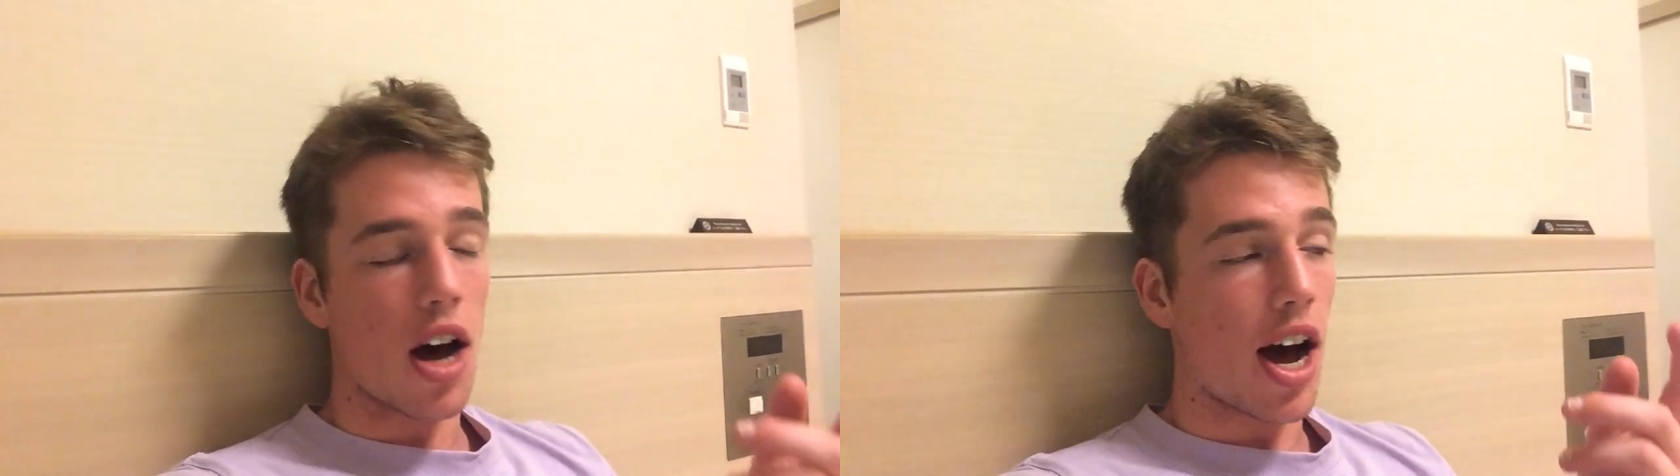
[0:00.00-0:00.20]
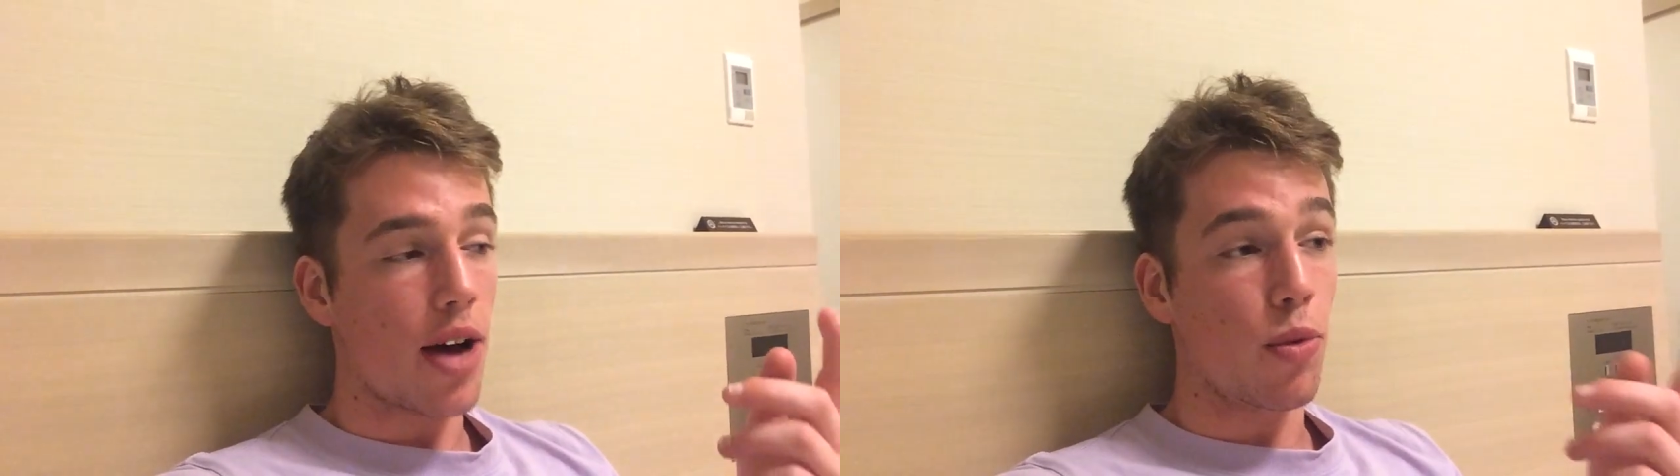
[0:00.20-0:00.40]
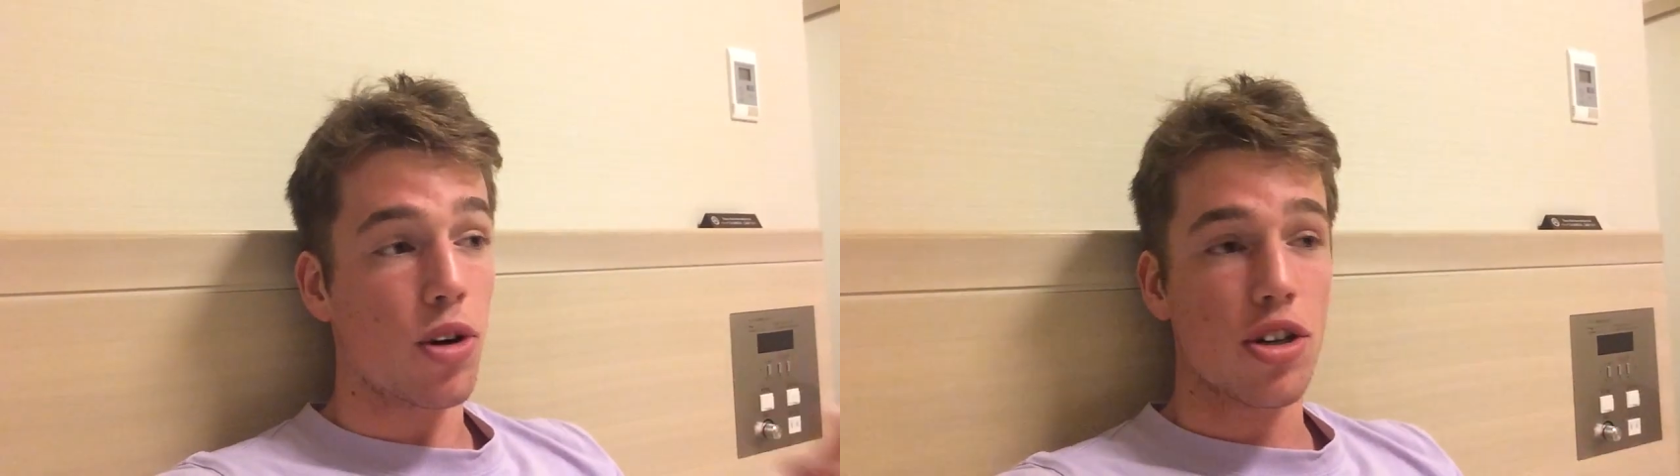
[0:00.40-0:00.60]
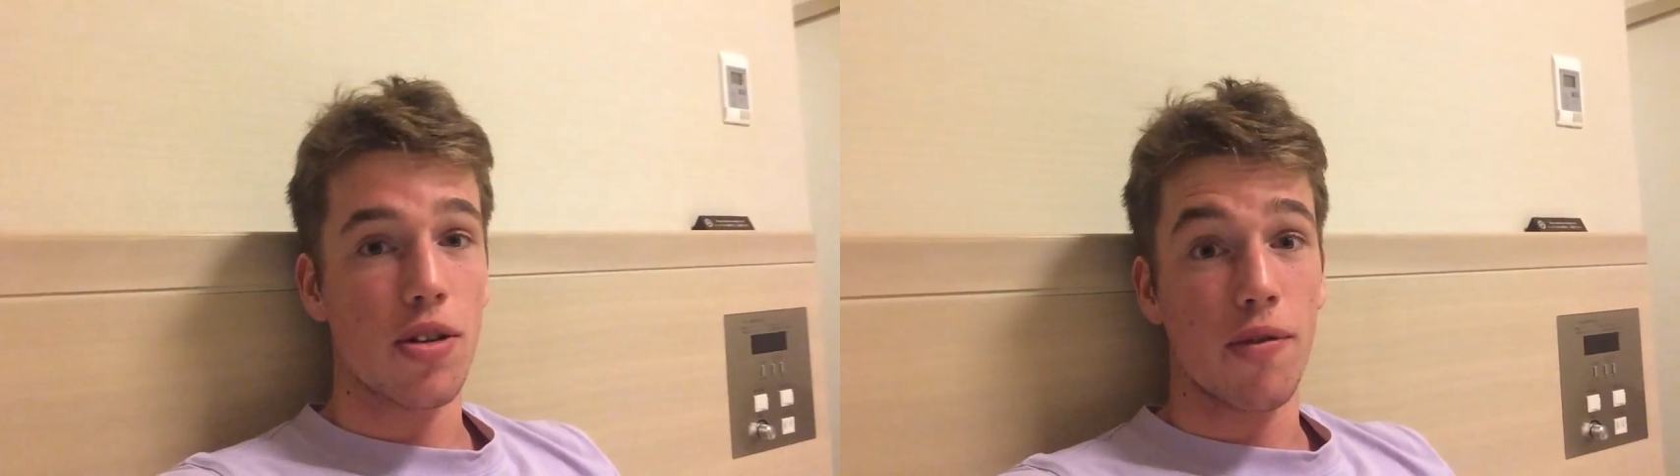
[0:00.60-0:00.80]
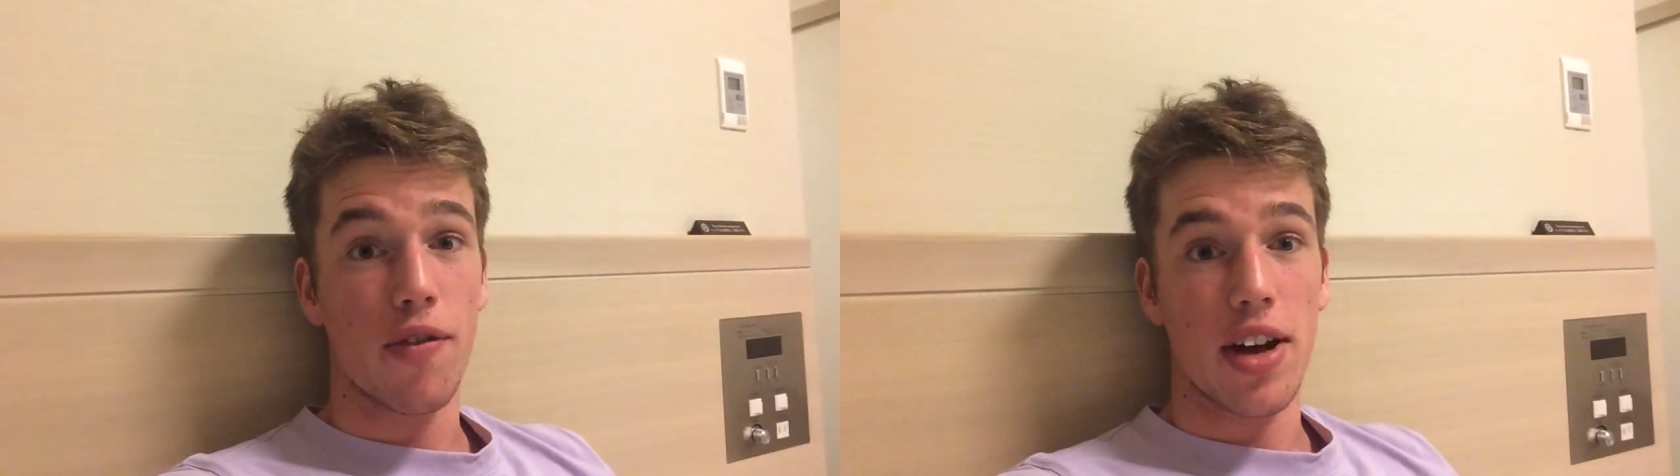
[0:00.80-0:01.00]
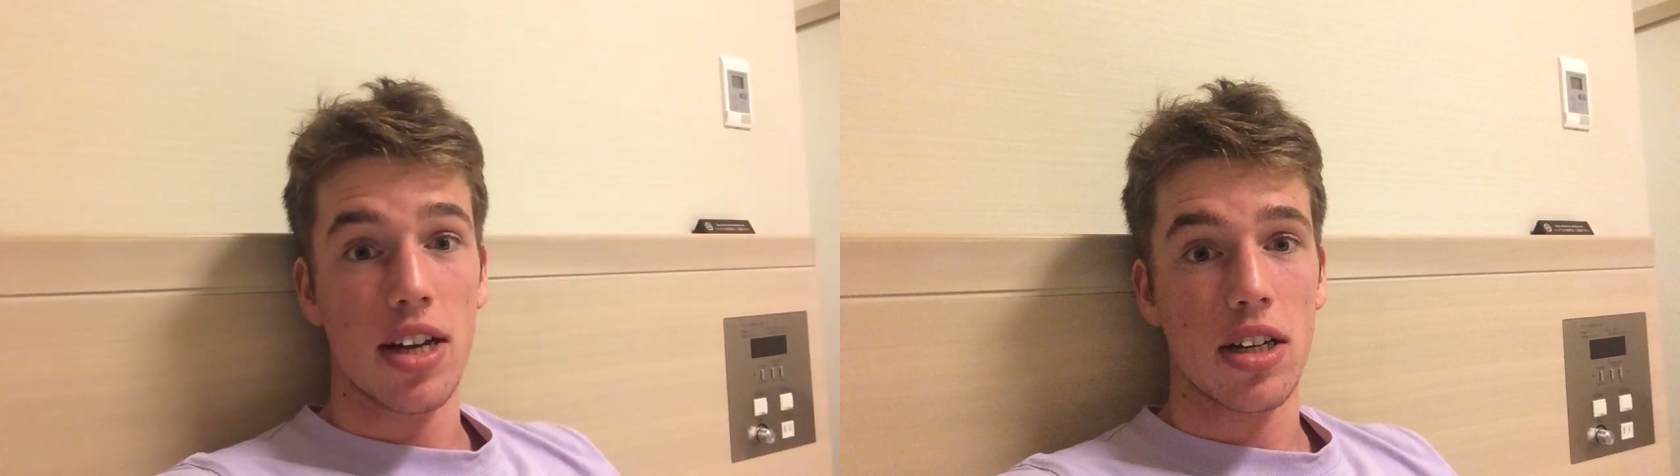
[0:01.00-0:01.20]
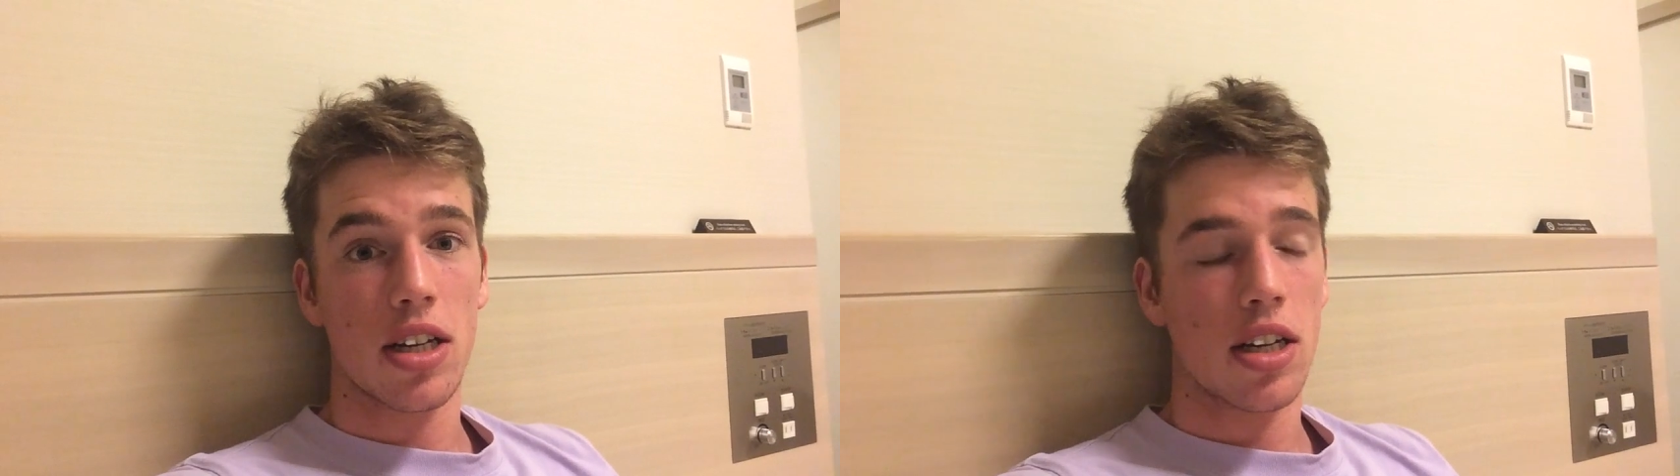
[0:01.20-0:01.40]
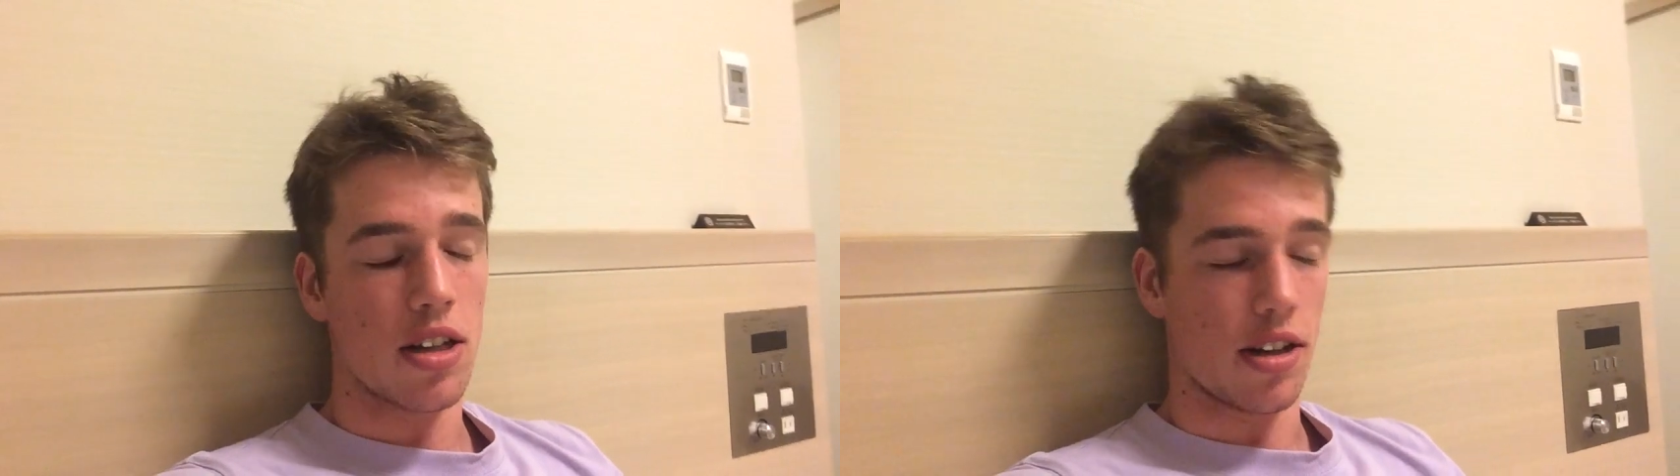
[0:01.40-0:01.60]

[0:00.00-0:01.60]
I'd watched them fence,